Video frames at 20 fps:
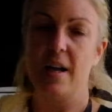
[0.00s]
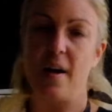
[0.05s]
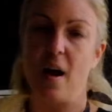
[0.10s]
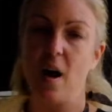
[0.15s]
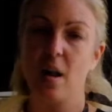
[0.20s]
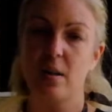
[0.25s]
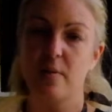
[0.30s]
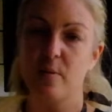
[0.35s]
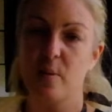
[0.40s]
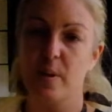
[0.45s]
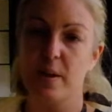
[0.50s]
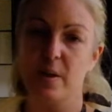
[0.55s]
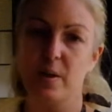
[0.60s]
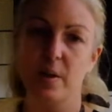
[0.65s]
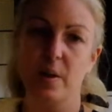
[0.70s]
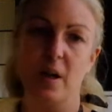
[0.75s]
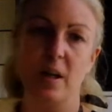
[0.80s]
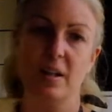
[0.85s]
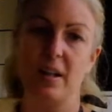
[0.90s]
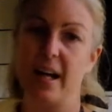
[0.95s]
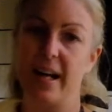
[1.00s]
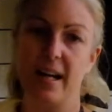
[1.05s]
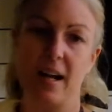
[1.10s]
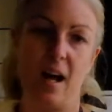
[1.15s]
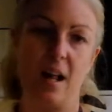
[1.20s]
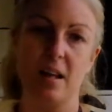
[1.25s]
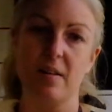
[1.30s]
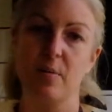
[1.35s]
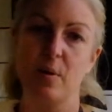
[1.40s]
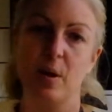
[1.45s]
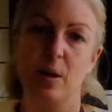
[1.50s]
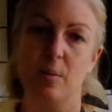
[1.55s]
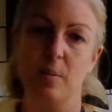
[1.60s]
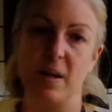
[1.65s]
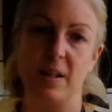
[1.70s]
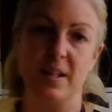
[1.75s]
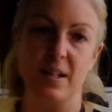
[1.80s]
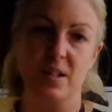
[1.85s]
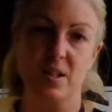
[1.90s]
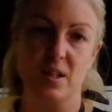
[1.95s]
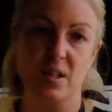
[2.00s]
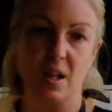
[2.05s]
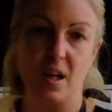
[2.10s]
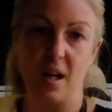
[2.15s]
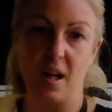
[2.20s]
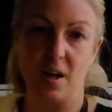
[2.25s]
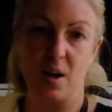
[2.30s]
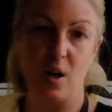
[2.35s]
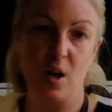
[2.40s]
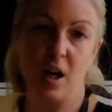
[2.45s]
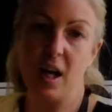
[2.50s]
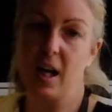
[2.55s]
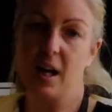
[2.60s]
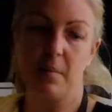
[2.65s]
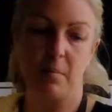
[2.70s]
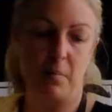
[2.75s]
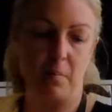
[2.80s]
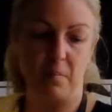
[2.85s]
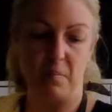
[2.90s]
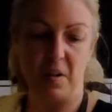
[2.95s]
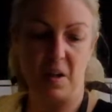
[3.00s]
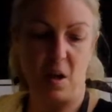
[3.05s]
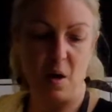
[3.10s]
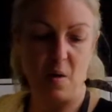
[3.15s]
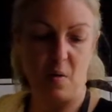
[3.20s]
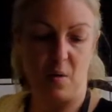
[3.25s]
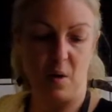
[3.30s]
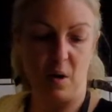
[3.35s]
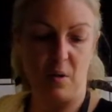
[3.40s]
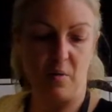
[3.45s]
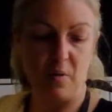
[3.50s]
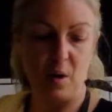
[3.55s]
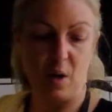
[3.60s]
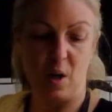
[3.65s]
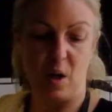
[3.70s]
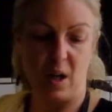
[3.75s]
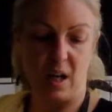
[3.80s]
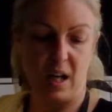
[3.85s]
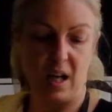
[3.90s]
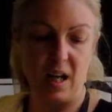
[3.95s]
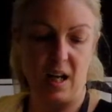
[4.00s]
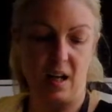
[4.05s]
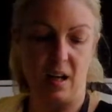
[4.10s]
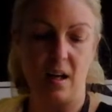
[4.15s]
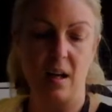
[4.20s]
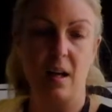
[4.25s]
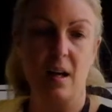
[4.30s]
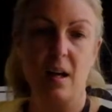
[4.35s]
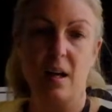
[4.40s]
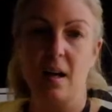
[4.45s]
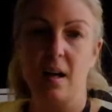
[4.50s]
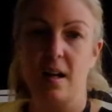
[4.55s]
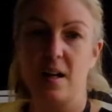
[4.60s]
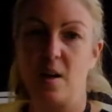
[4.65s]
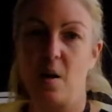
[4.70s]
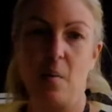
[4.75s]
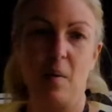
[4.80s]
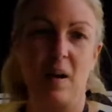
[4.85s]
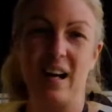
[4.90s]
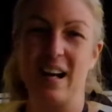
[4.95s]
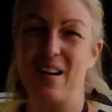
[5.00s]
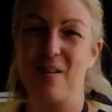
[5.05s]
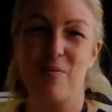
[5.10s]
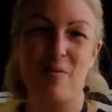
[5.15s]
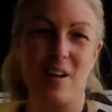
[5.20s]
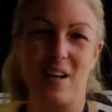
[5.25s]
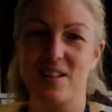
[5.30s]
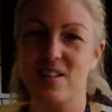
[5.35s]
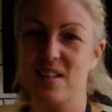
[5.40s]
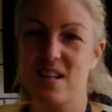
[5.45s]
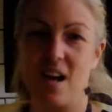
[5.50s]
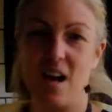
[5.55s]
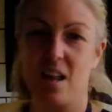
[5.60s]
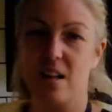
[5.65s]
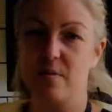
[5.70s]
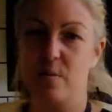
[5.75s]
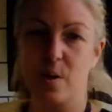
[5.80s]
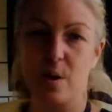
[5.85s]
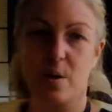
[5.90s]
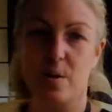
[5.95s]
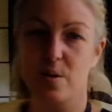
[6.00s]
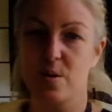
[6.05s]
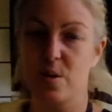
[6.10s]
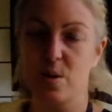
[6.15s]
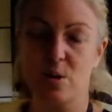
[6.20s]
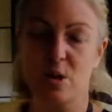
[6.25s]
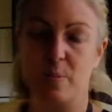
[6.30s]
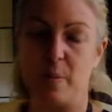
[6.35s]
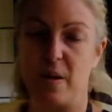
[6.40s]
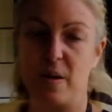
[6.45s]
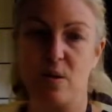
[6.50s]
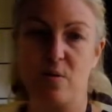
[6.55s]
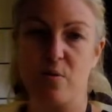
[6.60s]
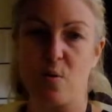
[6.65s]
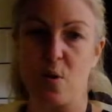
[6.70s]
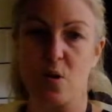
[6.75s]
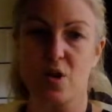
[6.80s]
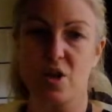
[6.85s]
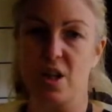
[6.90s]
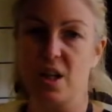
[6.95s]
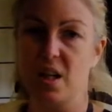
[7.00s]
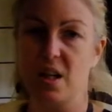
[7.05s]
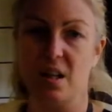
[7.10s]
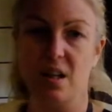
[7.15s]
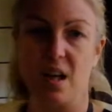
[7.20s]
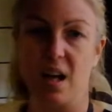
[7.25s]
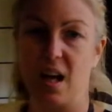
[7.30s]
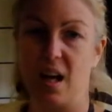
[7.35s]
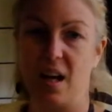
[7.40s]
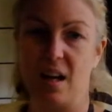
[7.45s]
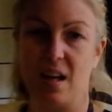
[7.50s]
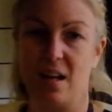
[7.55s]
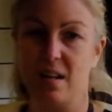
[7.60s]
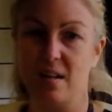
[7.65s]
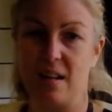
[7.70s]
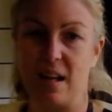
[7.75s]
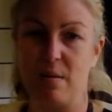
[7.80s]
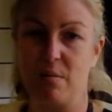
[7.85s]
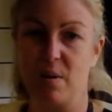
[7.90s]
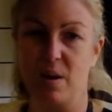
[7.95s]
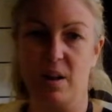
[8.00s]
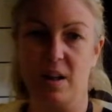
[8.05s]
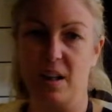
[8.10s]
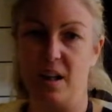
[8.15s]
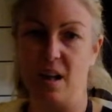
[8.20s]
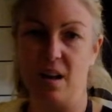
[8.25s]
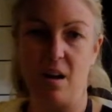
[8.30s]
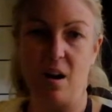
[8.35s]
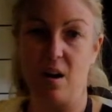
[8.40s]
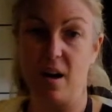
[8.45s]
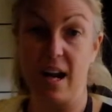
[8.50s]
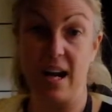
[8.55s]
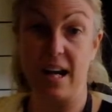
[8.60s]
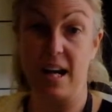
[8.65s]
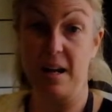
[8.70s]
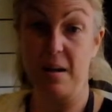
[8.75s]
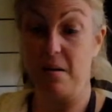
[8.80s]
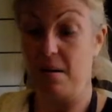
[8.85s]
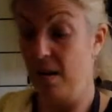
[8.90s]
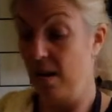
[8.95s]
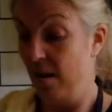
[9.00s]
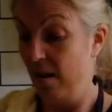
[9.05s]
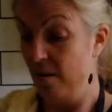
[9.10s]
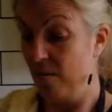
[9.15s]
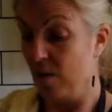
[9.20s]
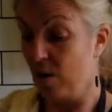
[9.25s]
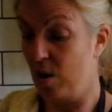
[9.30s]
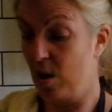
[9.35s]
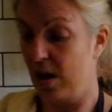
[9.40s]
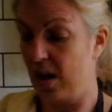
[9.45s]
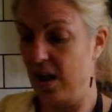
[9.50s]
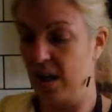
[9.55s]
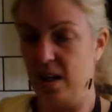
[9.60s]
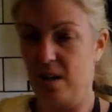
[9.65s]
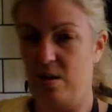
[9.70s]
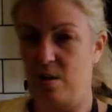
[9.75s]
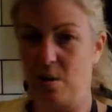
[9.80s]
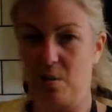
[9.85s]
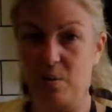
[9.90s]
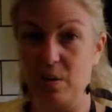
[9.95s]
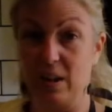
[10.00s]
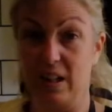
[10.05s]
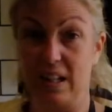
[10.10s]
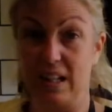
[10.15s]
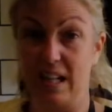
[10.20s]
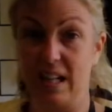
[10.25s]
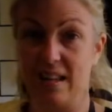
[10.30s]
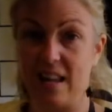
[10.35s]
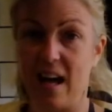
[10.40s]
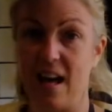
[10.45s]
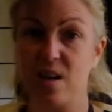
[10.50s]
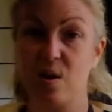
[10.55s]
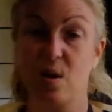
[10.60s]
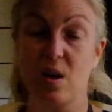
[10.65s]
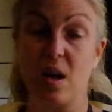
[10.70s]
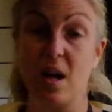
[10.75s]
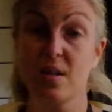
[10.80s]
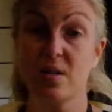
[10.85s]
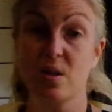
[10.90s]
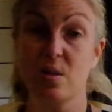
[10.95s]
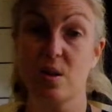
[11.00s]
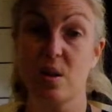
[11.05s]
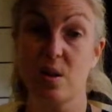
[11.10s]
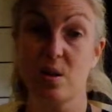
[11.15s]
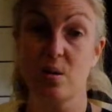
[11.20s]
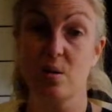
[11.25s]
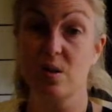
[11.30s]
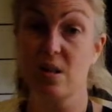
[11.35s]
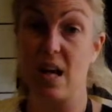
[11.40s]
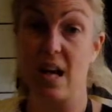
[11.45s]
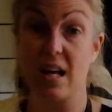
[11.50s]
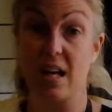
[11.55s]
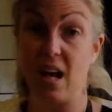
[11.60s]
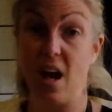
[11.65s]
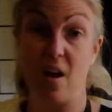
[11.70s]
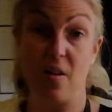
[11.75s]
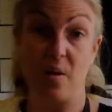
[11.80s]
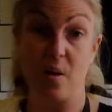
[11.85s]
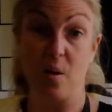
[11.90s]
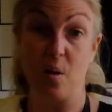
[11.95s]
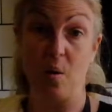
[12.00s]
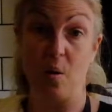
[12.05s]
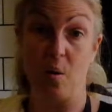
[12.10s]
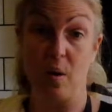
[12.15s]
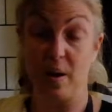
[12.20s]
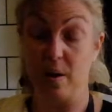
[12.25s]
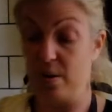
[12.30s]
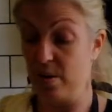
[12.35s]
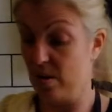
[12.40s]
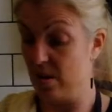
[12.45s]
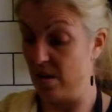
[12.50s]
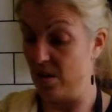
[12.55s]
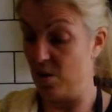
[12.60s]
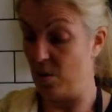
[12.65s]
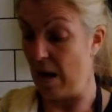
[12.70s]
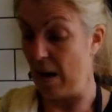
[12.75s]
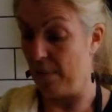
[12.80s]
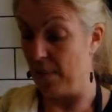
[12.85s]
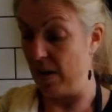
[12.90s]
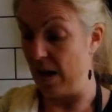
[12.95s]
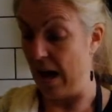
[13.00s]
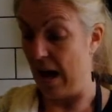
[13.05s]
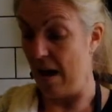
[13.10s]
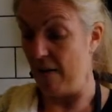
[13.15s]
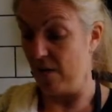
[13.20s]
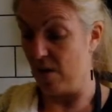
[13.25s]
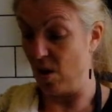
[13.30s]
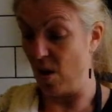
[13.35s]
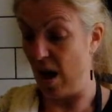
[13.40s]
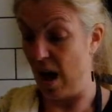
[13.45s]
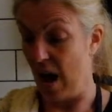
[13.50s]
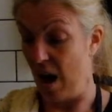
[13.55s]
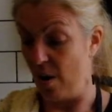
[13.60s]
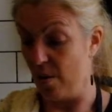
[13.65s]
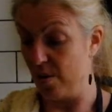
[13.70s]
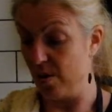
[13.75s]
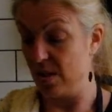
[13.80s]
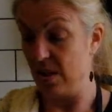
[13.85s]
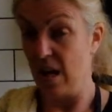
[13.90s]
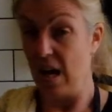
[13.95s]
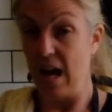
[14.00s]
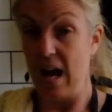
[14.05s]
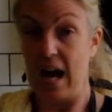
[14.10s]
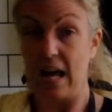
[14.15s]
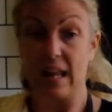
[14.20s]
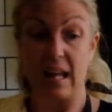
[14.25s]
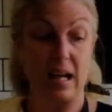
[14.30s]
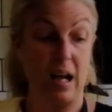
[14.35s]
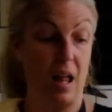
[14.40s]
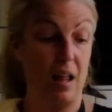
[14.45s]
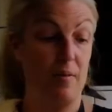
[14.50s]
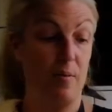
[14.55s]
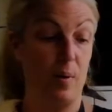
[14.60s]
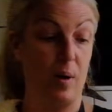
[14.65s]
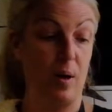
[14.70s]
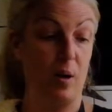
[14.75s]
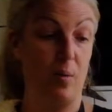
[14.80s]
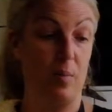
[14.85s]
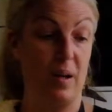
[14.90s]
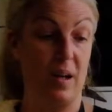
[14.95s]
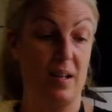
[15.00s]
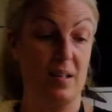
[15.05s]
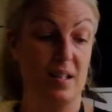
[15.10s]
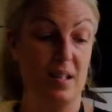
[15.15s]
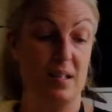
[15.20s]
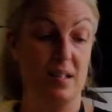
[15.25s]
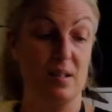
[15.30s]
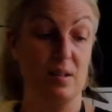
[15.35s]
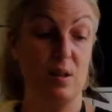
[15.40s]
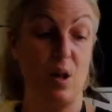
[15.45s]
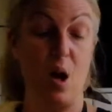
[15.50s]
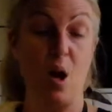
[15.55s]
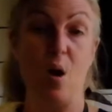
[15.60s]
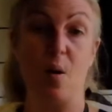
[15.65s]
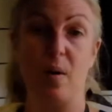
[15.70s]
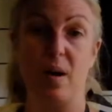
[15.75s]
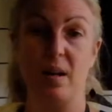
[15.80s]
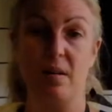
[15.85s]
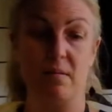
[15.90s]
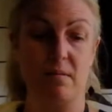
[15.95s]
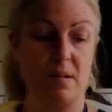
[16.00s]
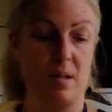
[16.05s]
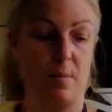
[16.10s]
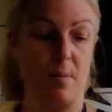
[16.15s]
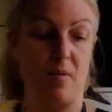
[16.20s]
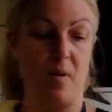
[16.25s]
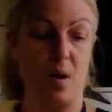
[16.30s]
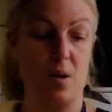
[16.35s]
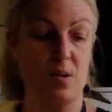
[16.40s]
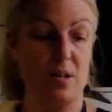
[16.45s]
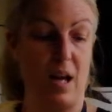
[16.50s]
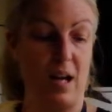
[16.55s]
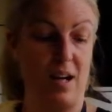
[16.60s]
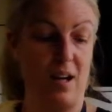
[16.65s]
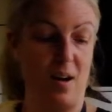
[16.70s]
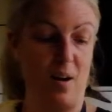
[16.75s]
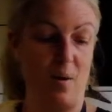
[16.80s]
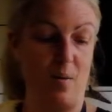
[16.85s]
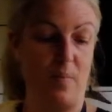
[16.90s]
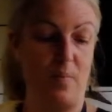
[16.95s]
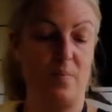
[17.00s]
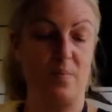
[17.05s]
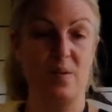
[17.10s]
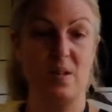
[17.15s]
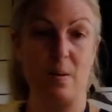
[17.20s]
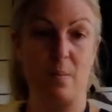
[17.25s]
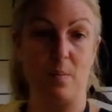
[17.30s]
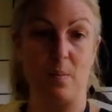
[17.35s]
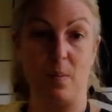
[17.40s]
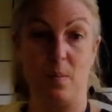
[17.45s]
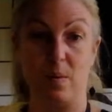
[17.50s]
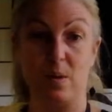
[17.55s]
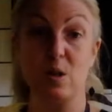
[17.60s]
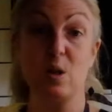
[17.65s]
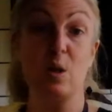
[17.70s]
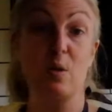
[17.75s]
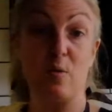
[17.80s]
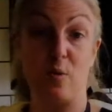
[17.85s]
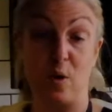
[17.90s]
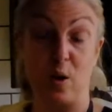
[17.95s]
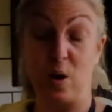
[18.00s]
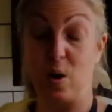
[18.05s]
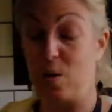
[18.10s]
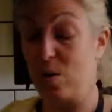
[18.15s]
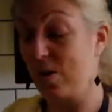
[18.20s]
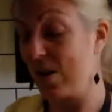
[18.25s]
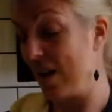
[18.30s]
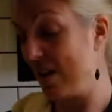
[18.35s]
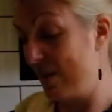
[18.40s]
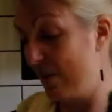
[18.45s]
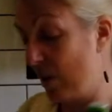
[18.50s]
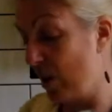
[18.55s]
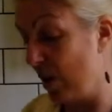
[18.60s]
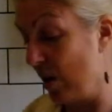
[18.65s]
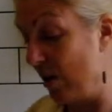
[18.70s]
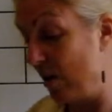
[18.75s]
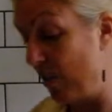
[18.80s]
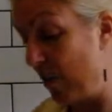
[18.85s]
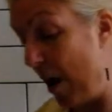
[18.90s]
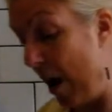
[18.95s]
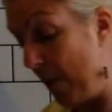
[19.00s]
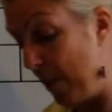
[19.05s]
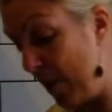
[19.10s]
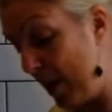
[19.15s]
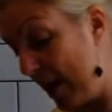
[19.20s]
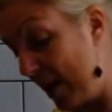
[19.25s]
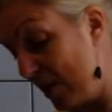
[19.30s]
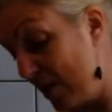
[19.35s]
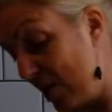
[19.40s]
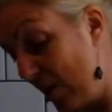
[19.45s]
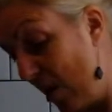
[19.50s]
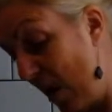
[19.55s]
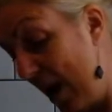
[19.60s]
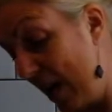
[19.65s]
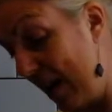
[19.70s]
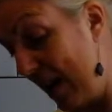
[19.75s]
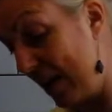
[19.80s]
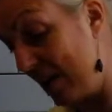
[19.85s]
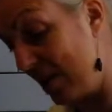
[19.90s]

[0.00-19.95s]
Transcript: olive oil, a light olive oil blend that's cooking, good for cooking. You don't want any fancy olive oils. You'll spend a fortune, and they really aren't any for cooking. You don't really need that. You can also use any other oils that you happen to have in your house. I like olive oil because it's low in some of our, it's good for you. It's got some good properties, so I like